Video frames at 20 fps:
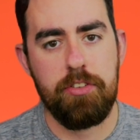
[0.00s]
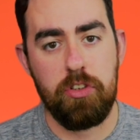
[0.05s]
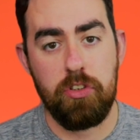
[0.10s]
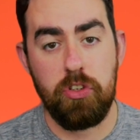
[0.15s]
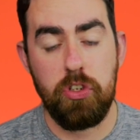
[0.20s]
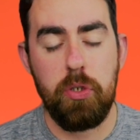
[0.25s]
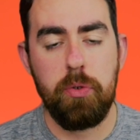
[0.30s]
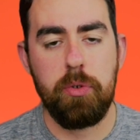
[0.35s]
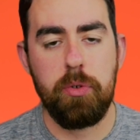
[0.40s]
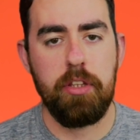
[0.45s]

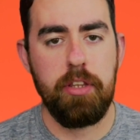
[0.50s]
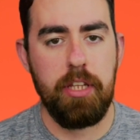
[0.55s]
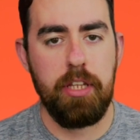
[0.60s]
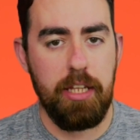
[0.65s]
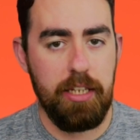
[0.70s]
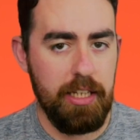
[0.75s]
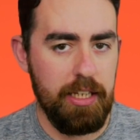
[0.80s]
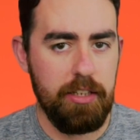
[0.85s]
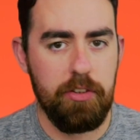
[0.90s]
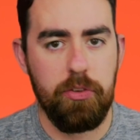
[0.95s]
you can then
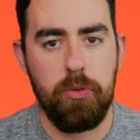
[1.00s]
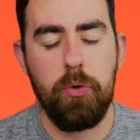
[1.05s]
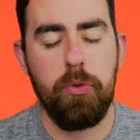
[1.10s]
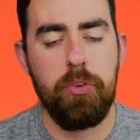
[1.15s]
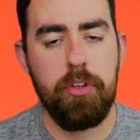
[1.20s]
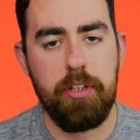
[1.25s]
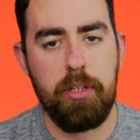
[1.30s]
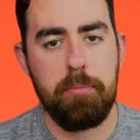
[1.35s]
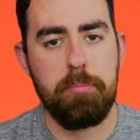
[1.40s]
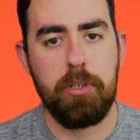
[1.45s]
ignore
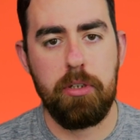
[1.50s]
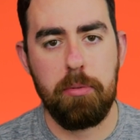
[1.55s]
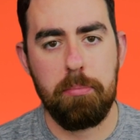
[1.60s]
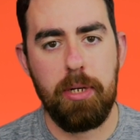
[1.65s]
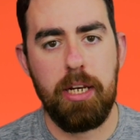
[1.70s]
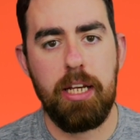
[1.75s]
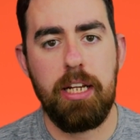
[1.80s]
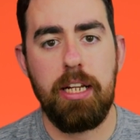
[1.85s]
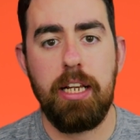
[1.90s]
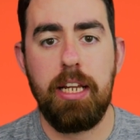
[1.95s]
the number
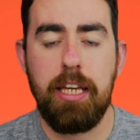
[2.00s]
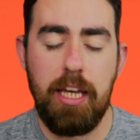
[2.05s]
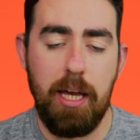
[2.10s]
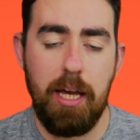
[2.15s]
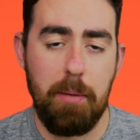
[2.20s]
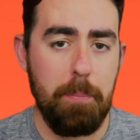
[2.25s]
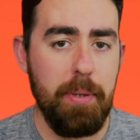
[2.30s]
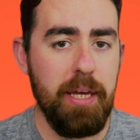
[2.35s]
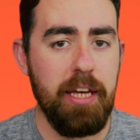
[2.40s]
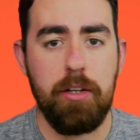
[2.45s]
completely
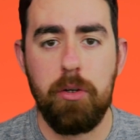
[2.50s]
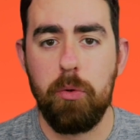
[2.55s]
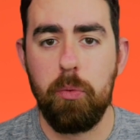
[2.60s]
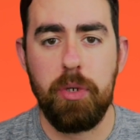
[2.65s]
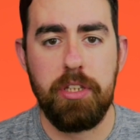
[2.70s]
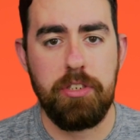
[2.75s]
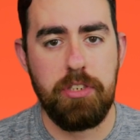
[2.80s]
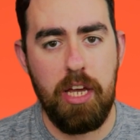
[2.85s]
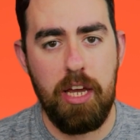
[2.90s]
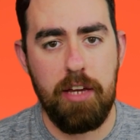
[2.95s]
and pick
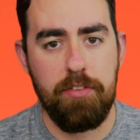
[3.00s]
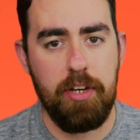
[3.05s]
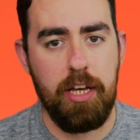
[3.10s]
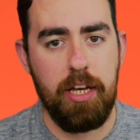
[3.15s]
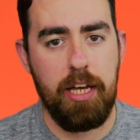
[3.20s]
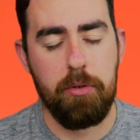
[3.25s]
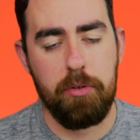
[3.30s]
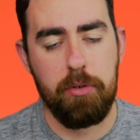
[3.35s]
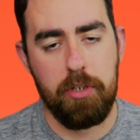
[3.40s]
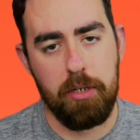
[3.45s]
whichever
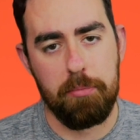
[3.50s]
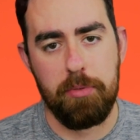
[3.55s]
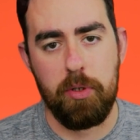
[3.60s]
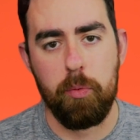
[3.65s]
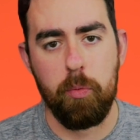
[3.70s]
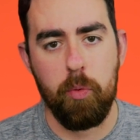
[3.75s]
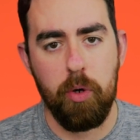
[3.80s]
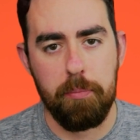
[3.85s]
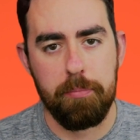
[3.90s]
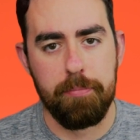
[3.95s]
outcome you
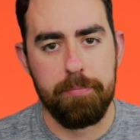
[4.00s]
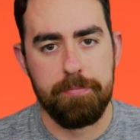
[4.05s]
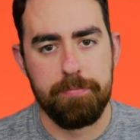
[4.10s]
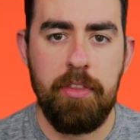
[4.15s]
want.